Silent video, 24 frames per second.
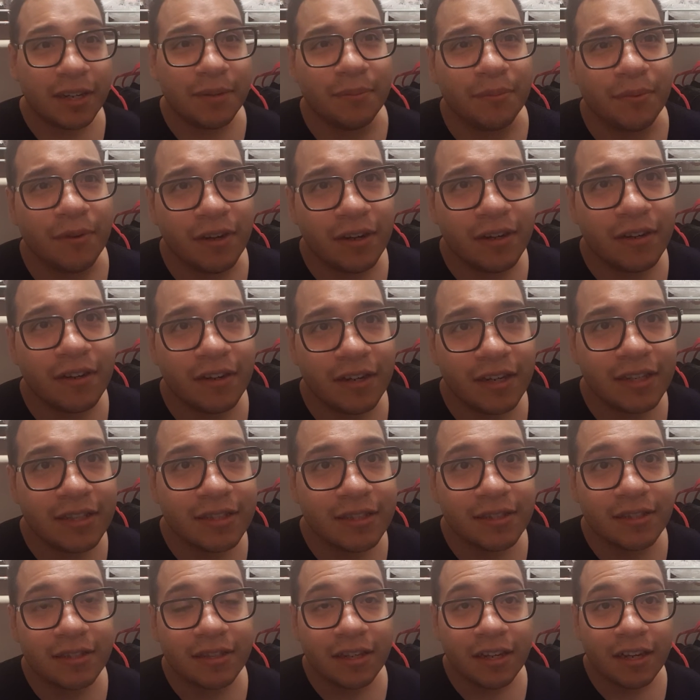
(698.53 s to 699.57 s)
in
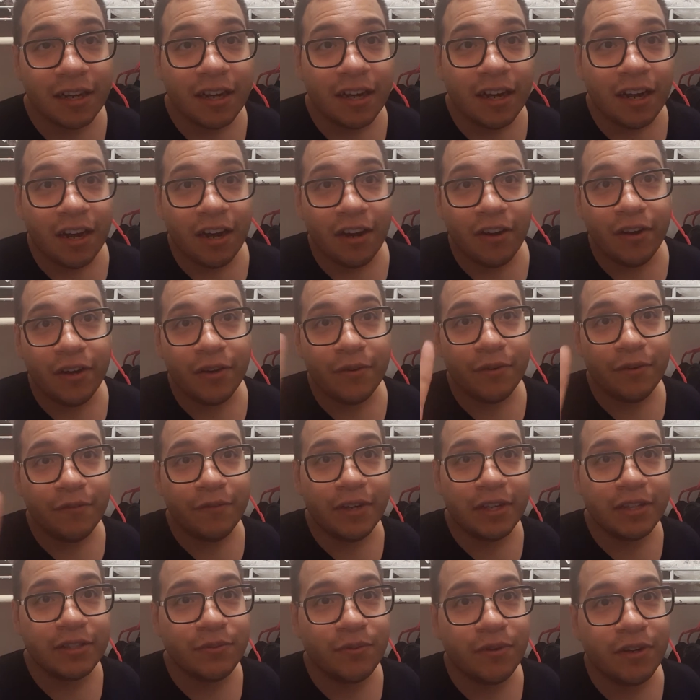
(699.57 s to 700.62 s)
progress. All right, we're
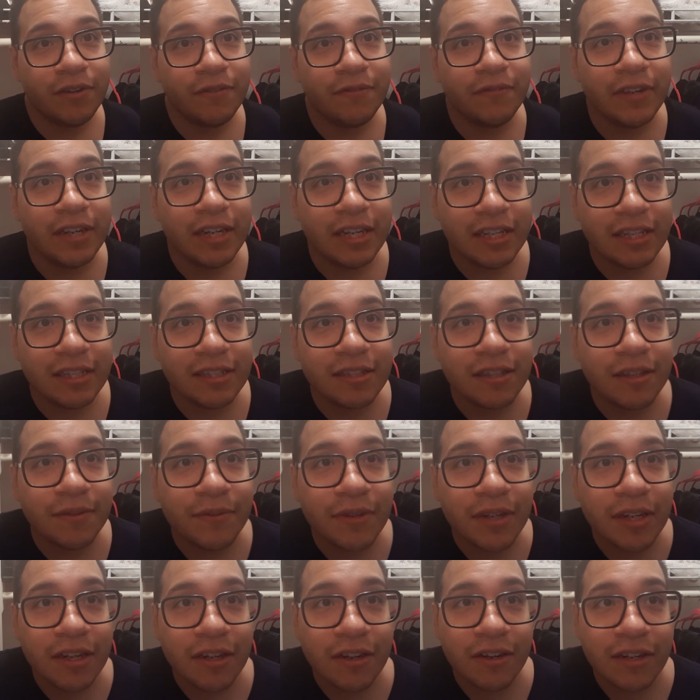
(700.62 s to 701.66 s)
about 12 minutes. I'm
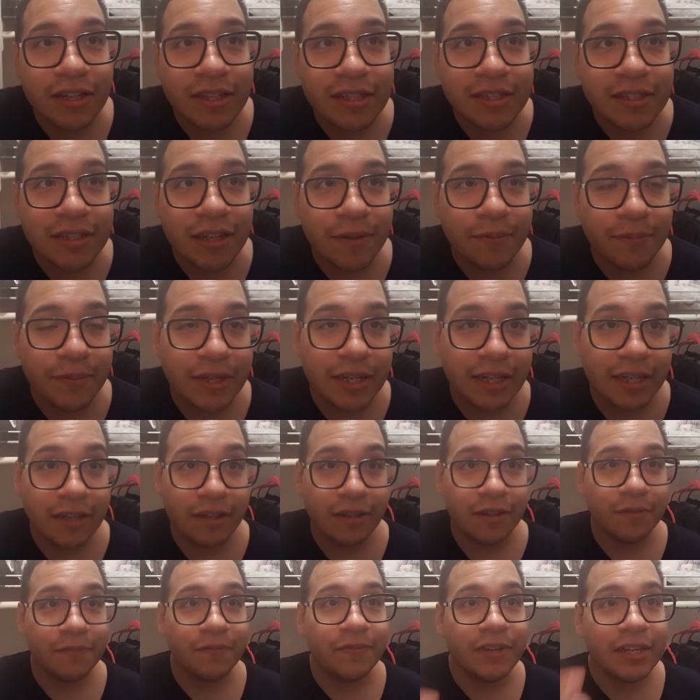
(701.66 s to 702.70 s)
gonna go and stop it
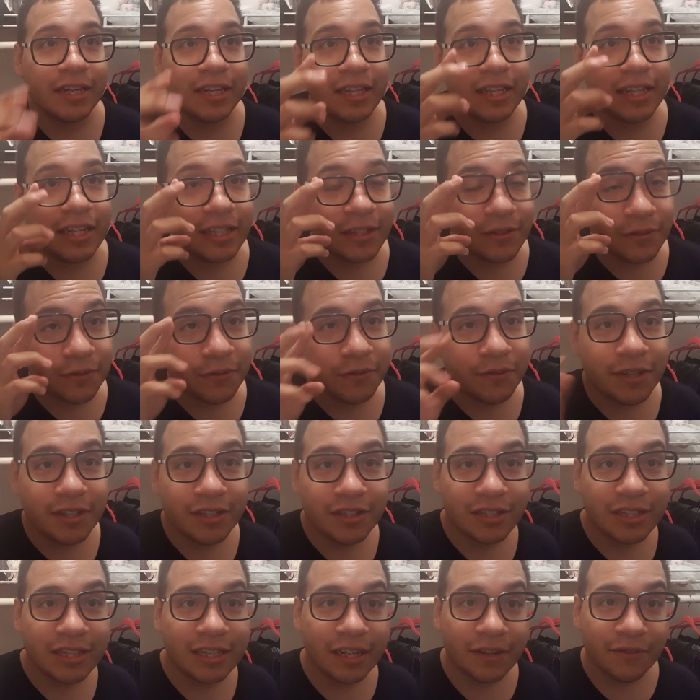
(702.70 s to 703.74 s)
here. But thanks for
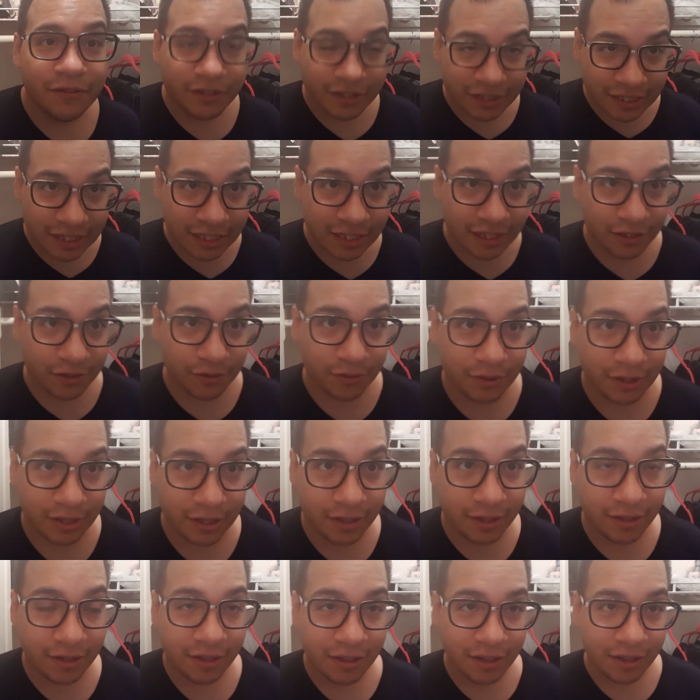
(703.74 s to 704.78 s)
watching. If you did enjoy
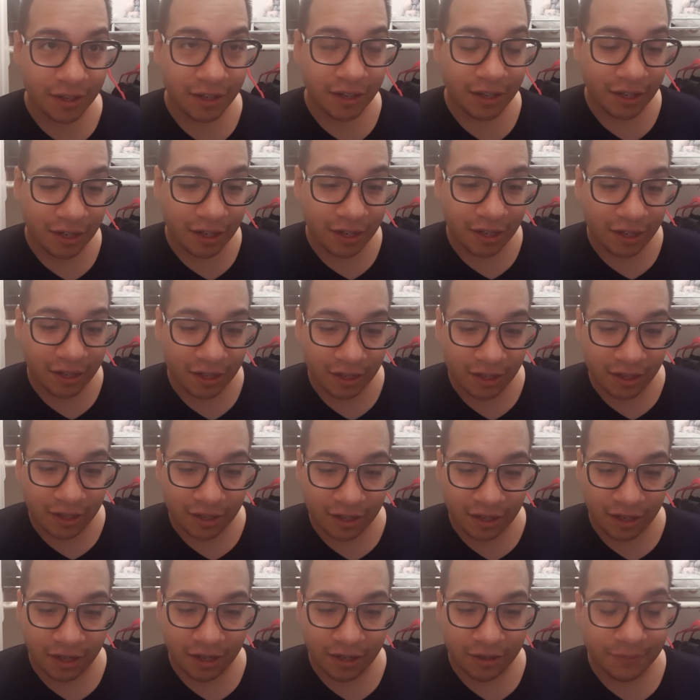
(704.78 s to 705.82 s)
the
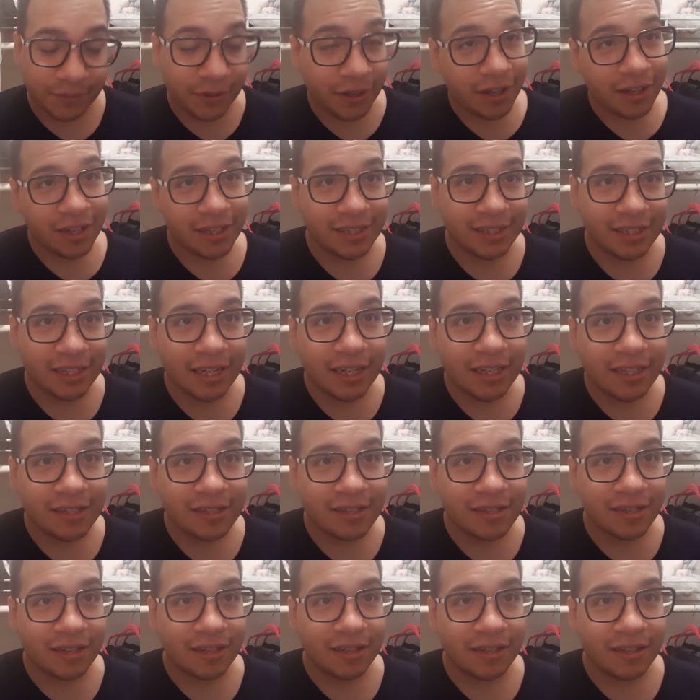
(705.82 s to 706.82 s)
content,